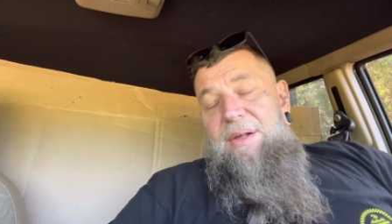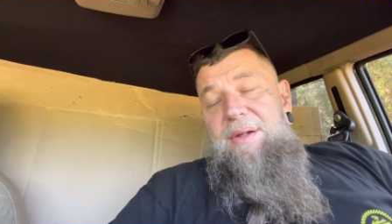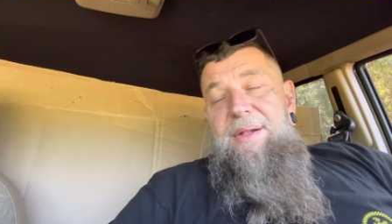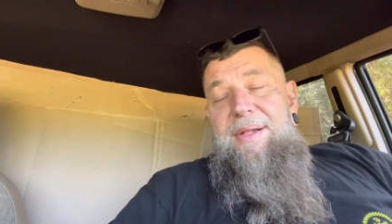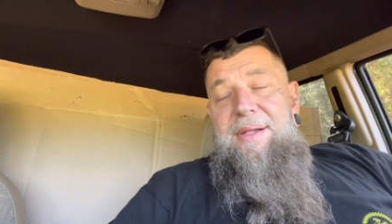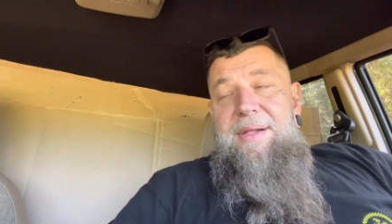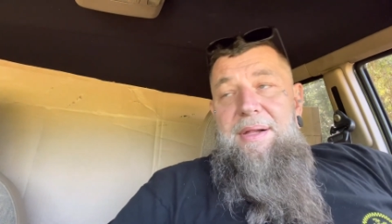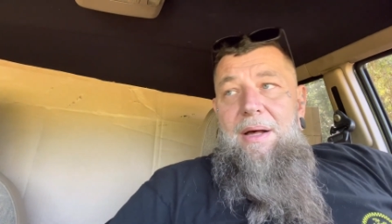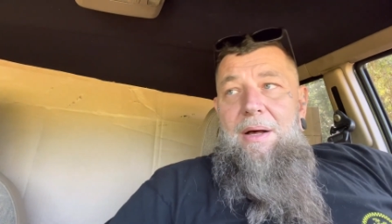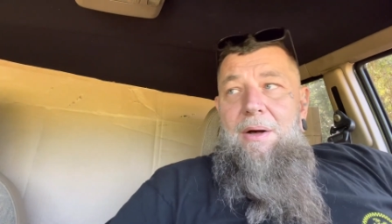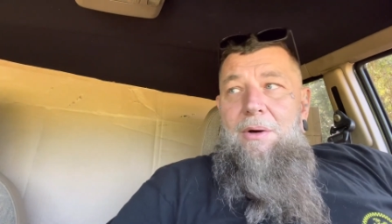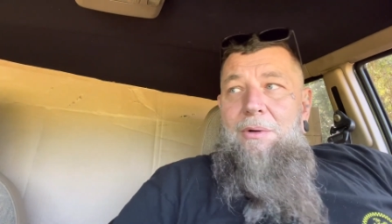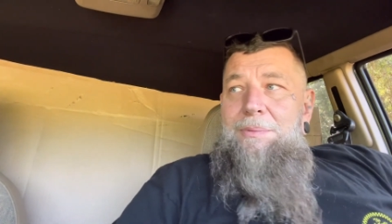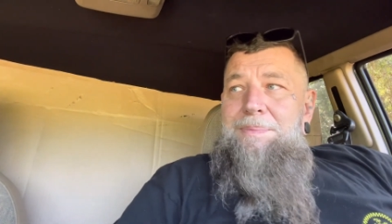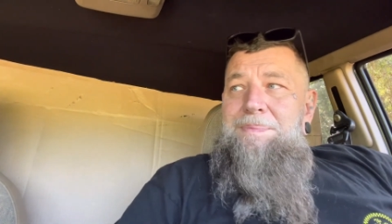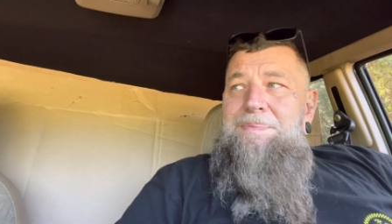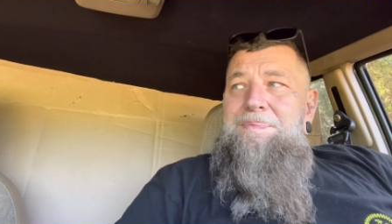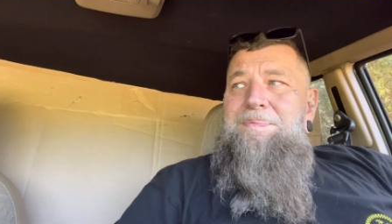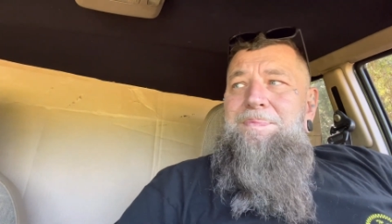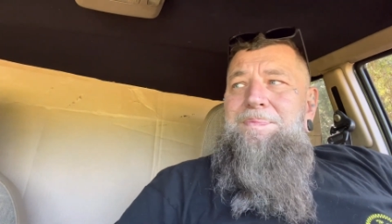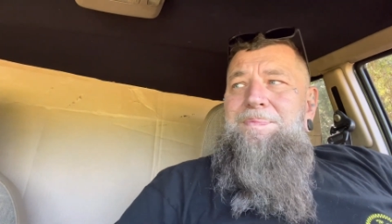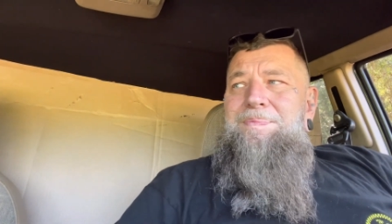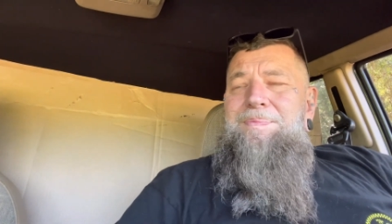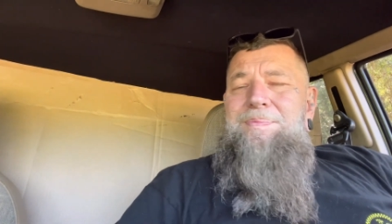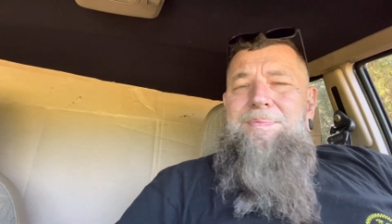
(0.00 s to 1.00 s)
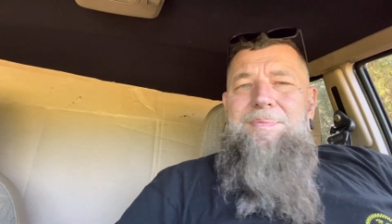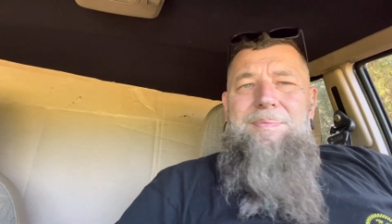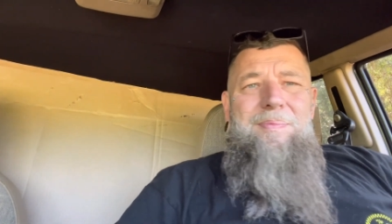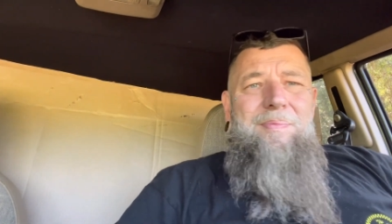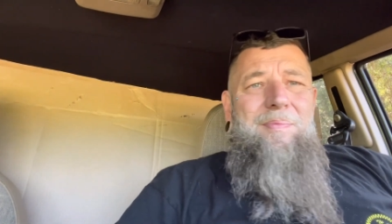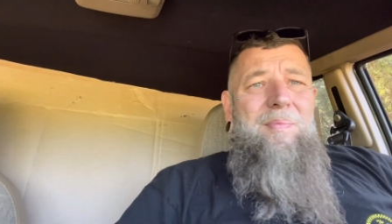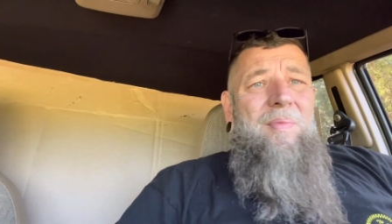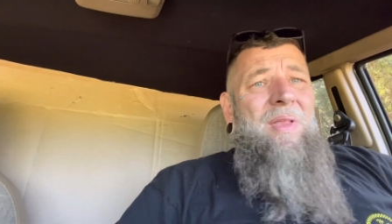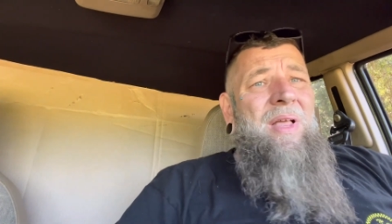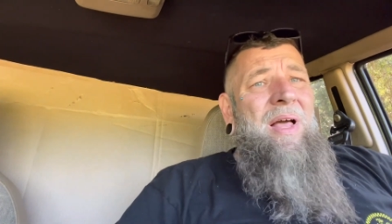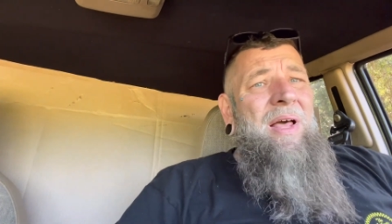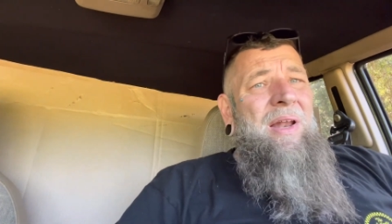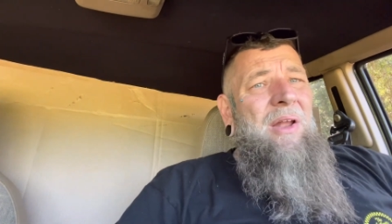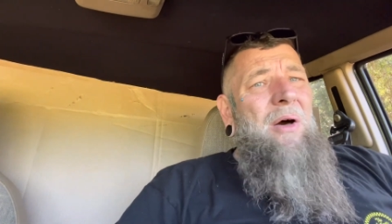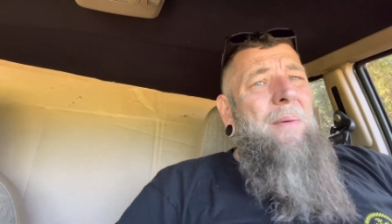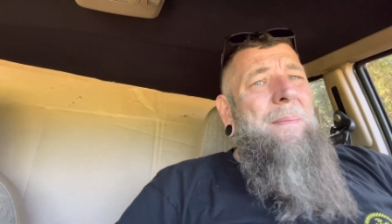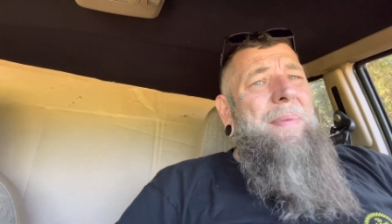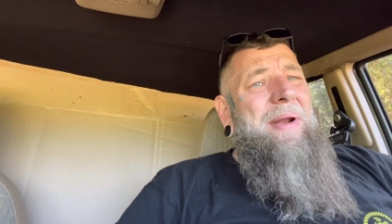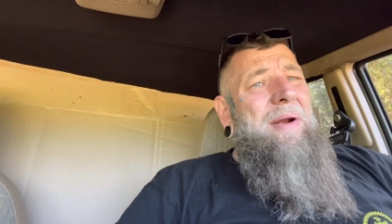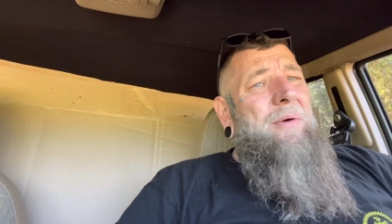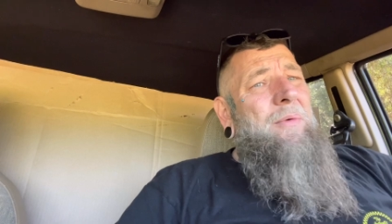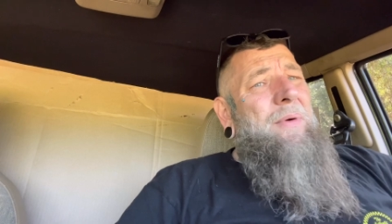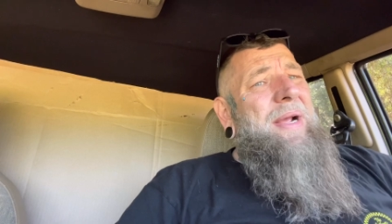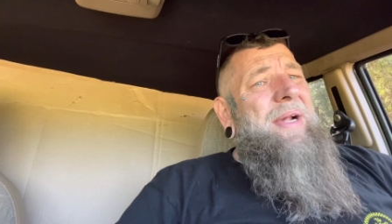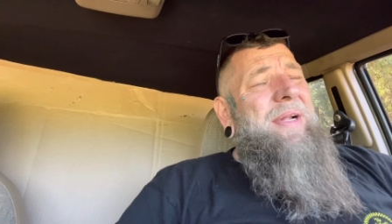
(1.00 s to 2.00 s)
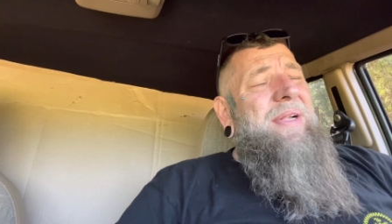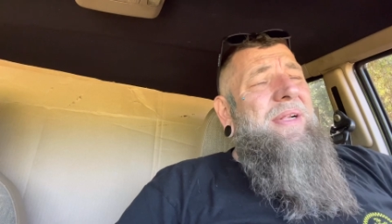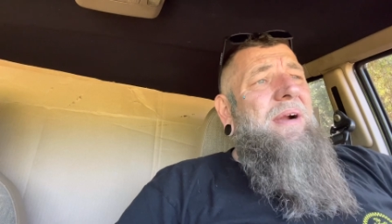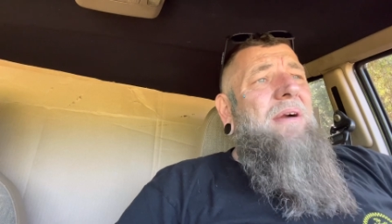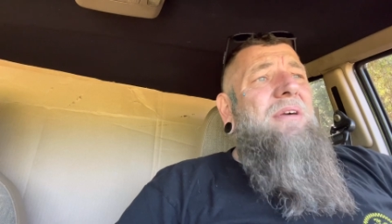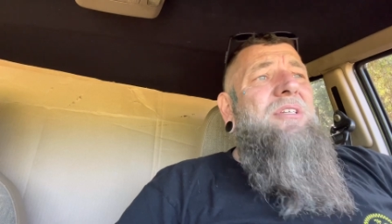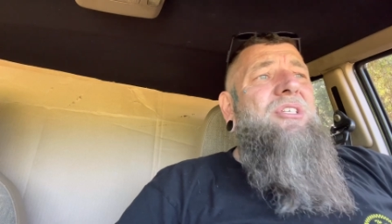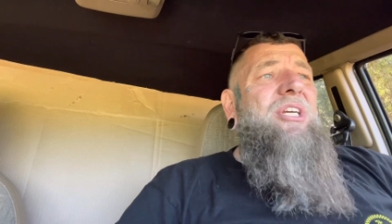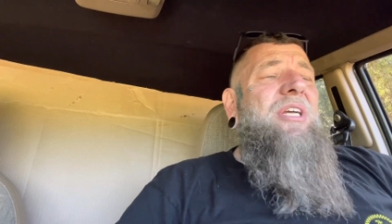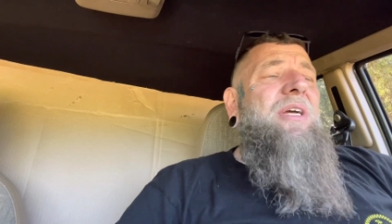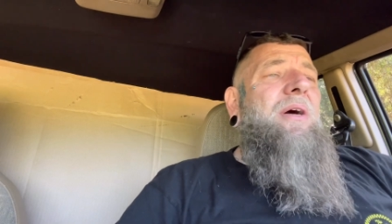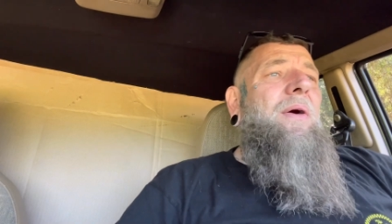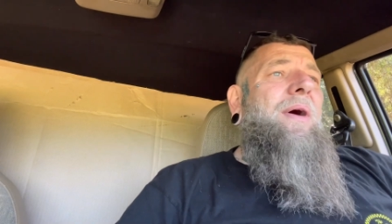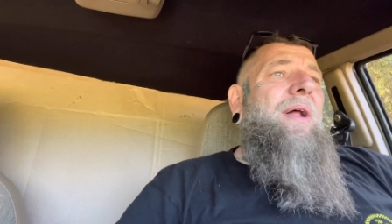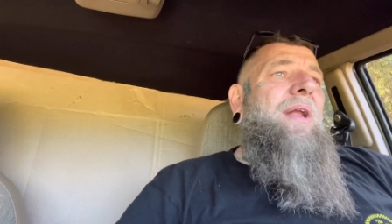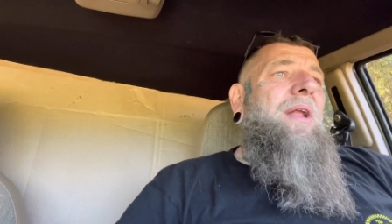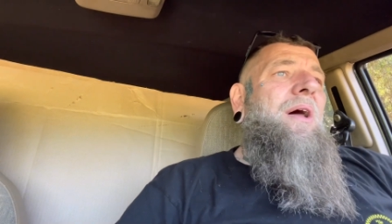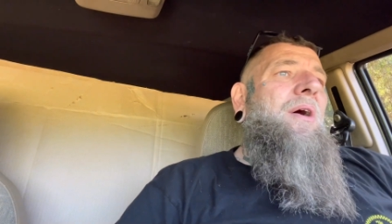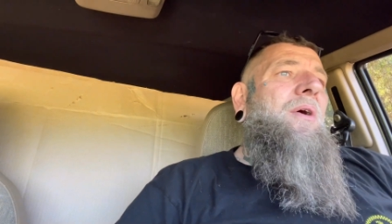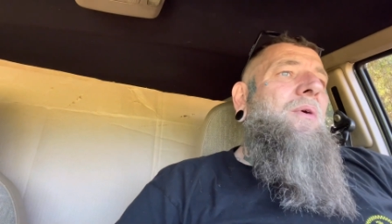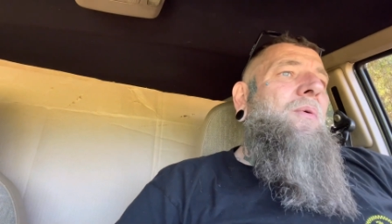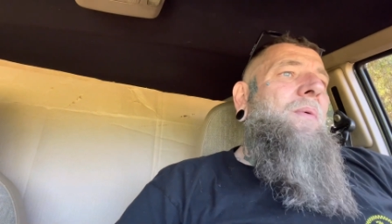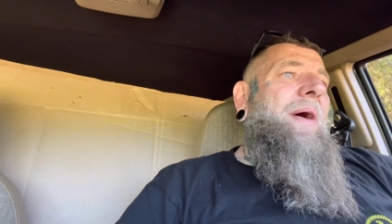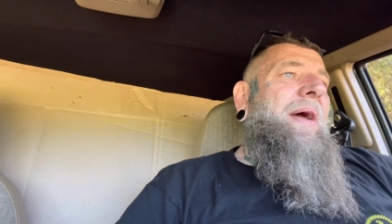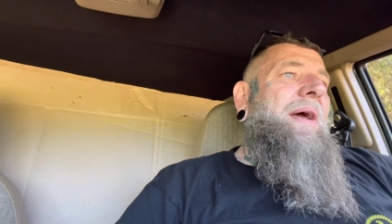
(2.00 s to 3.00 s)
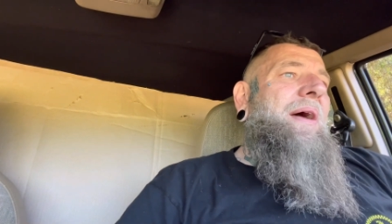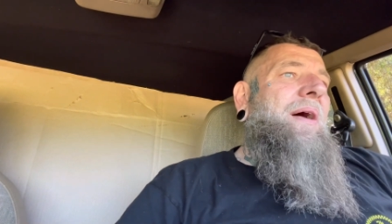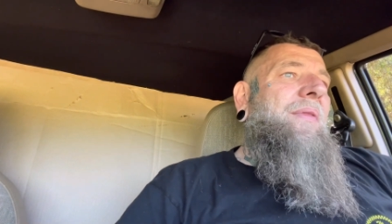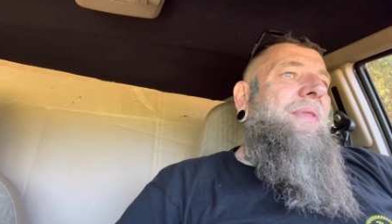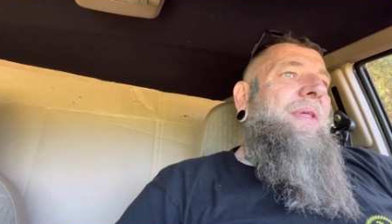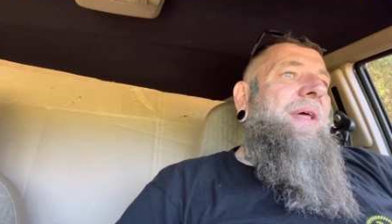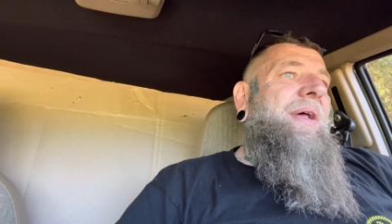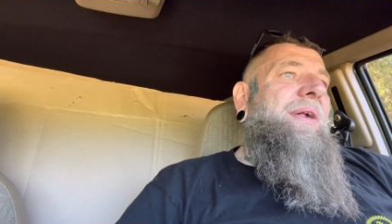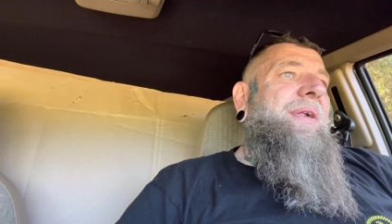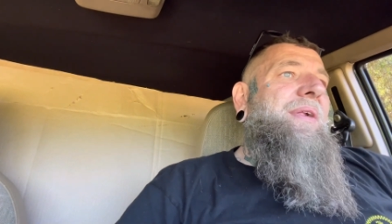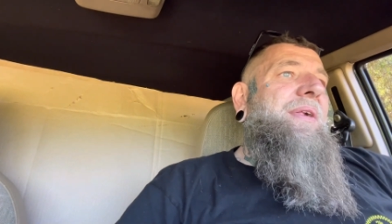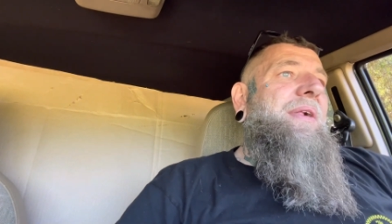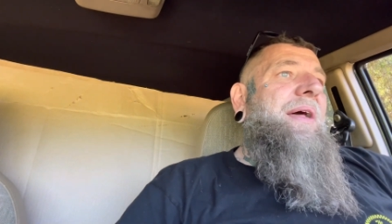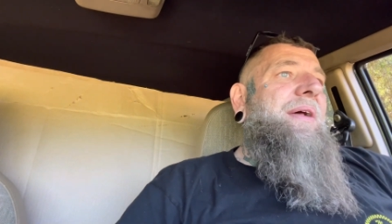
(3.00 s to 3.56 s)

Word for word: So a little bit of research would go a long way on this.